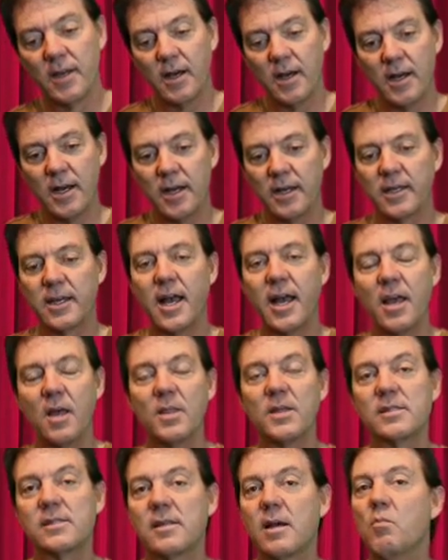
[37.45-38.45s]
A guy on
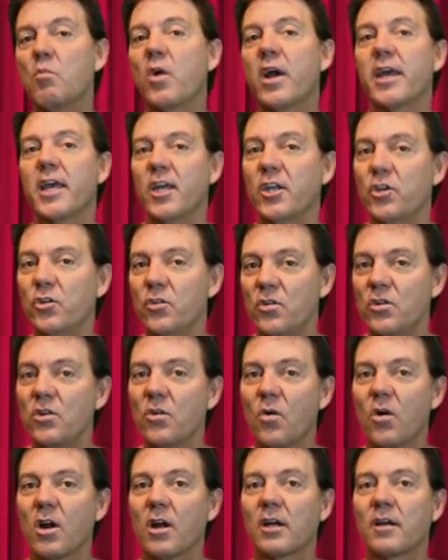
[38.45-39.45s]
the subway in New
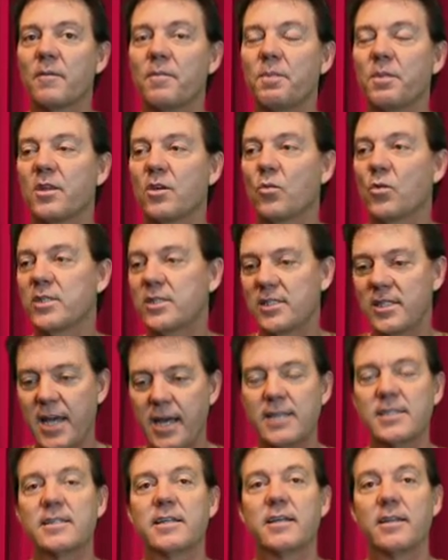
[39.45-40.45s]
York was
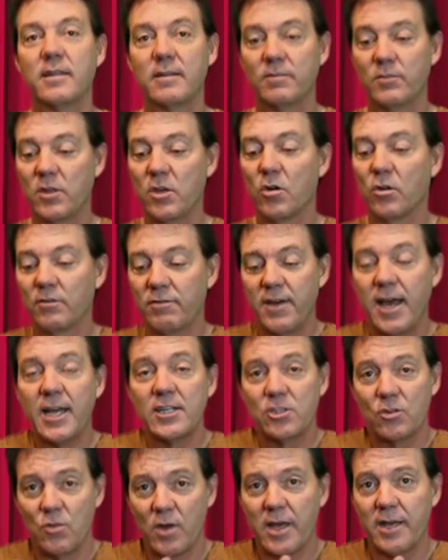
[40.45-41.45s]
texting the
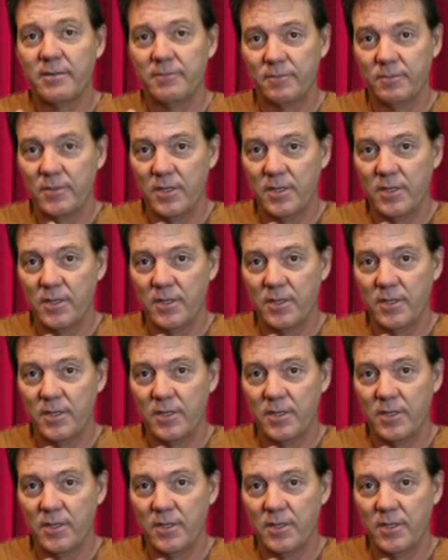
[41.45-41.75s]
old-fashioned way,